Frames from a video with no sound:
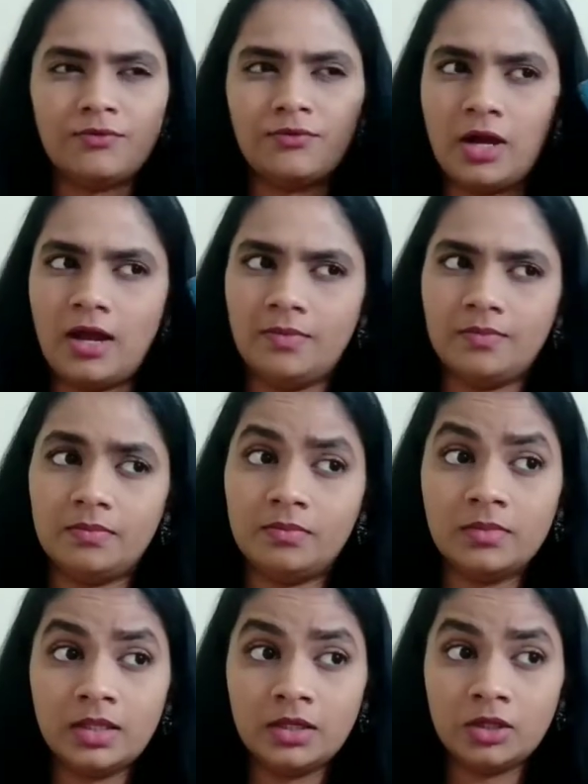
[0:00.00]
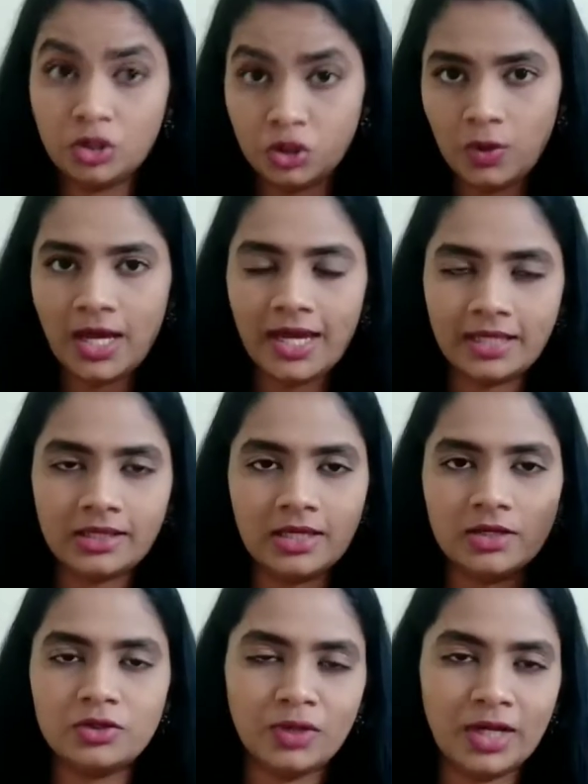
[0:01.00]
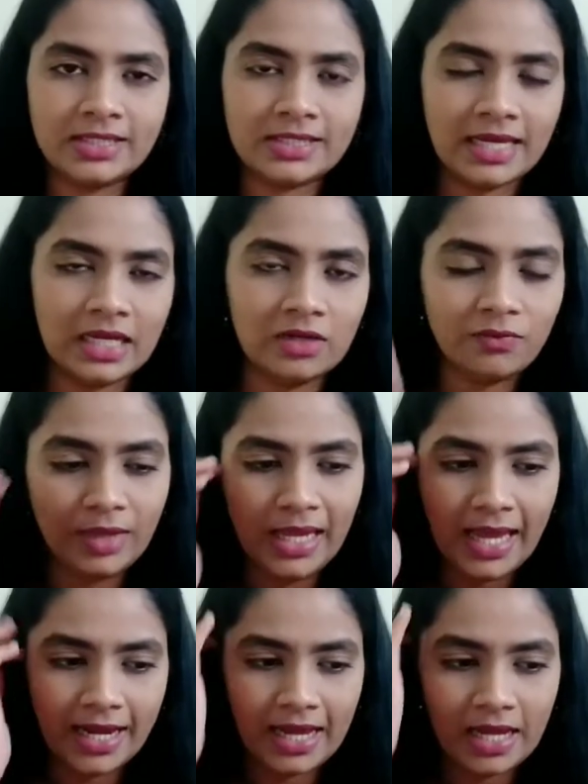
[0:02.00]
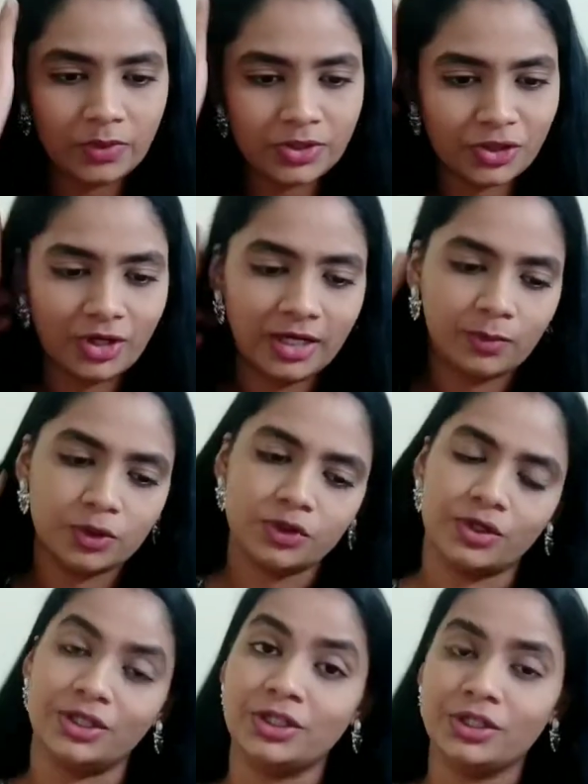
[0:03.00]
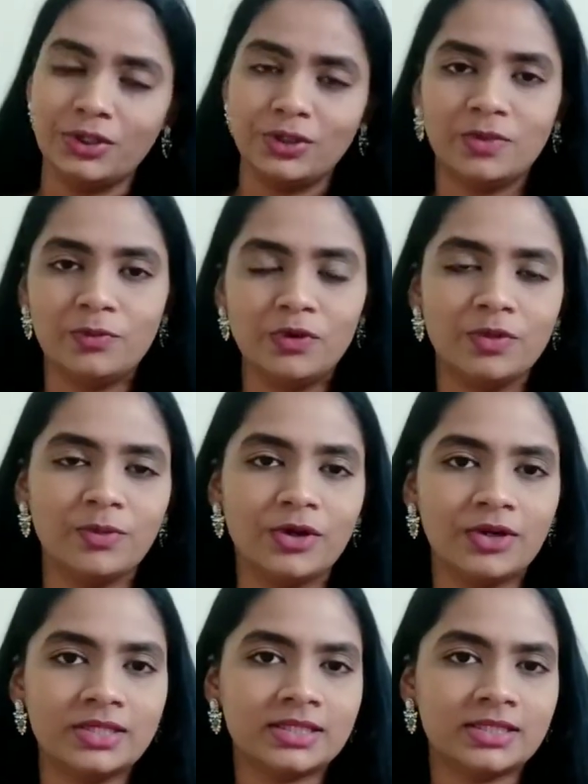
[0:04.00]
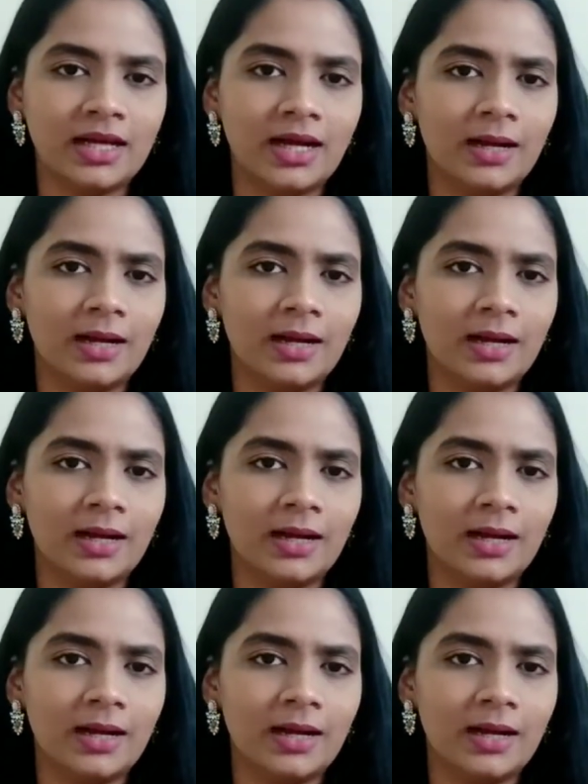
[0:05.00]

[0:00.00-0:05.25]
from July, I think July 2nd week, and I was not able to continue the book because